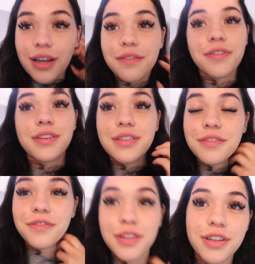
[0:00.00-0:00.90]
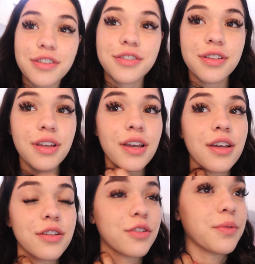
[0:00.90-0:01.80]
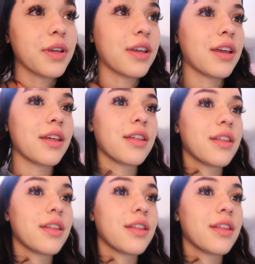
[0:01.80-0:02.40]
I finally finished doing